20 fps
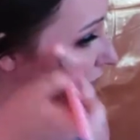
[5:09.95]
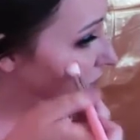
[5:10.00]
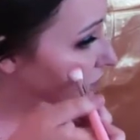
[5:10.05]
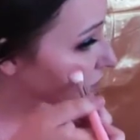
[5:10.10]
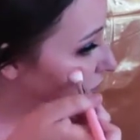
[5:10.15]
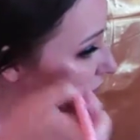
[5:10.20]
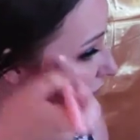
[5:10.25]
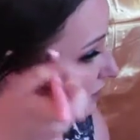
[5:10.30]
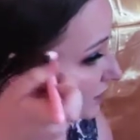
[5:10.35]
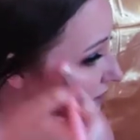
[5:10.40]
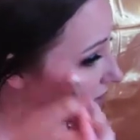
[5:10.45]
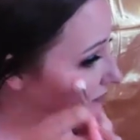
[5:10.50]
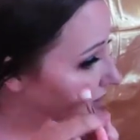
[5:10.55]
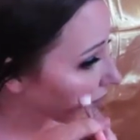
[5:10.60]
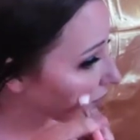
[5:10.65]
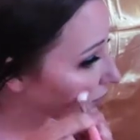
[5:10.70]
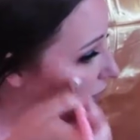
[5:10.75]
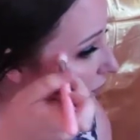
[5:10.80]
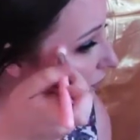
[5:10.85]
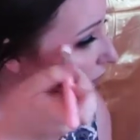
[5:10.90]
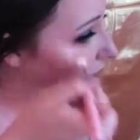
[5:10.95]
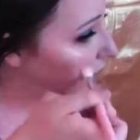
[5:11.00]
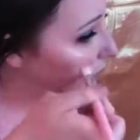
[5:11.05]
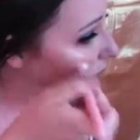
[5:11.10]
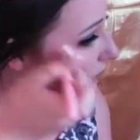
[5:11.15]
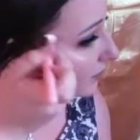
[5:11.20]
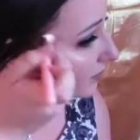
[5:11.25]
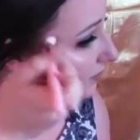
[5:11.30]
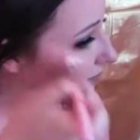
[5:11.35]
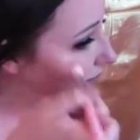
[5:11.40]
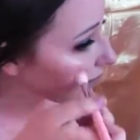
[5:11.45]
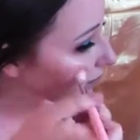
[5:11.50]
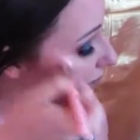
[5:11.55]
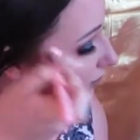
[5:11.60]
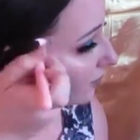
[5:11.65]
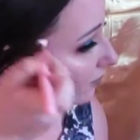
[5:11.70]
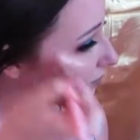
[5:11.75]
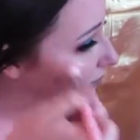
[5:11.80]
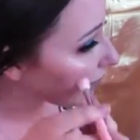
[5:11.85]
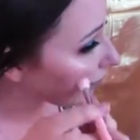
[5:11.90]
just so that you can see a
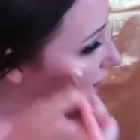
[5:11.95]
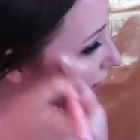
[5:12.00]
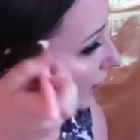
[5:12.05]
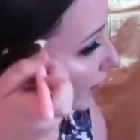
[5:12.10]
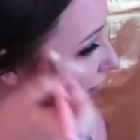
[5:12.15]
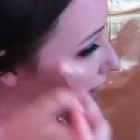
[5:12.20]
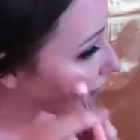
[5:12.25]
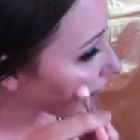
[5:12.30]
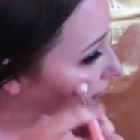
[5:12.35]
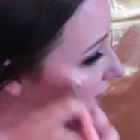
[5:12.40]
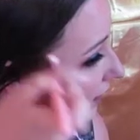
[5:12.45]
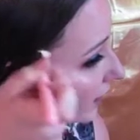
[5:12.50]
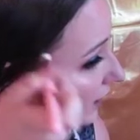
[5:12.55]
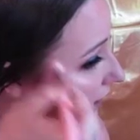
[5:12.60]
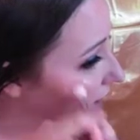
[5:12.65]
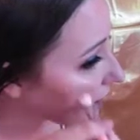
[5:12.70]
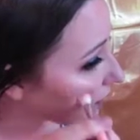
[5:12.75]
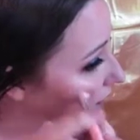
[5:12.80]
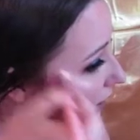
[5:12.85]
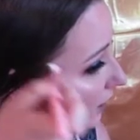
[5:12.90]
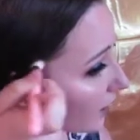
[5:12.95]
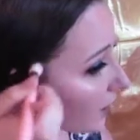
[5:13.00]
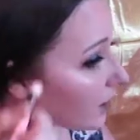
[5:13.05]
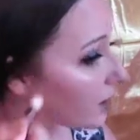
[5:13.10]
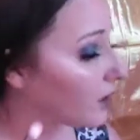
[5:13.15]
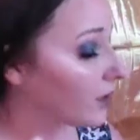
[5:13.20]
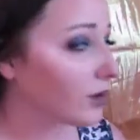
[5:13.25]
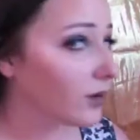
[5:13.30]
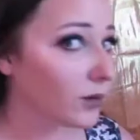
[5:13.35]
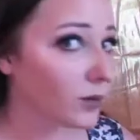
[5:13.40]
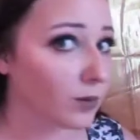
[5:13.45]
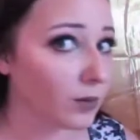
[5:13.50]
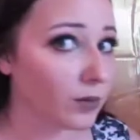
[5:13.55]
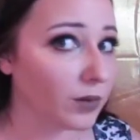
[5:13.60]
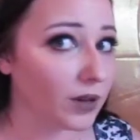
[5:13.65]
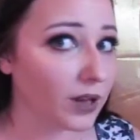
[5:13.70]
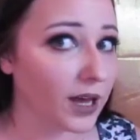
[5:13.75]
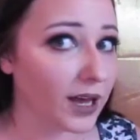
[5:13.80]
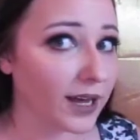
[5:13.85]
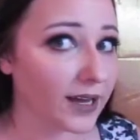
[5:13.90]
very
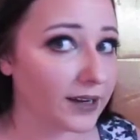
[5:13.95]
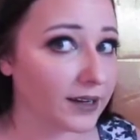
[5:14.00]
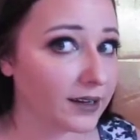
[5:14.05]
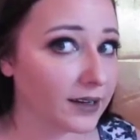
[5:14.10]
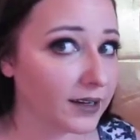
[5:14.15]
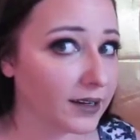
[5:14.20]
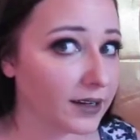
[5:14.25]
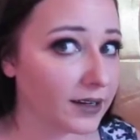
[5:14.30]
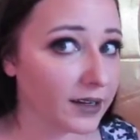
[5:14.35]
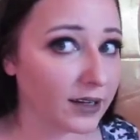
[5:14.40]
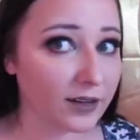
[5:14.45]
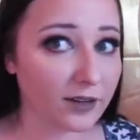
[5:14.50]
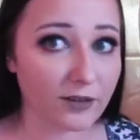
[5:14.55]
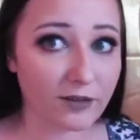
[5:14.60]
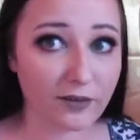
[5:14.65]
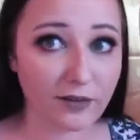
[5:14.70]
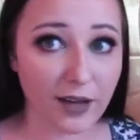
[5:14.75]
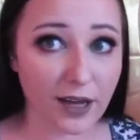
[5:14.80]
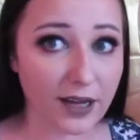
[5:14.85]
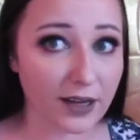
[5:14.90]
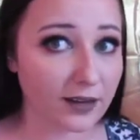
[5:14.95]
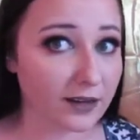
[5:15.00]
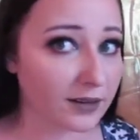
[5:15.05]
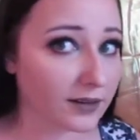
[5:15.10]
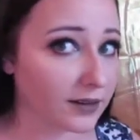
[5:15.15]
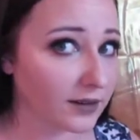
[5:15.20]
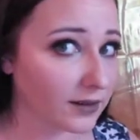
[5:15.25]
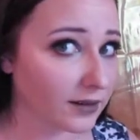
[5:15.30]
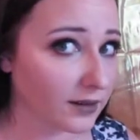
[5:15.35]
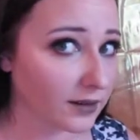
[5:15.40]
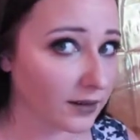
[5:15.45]
blinding effect.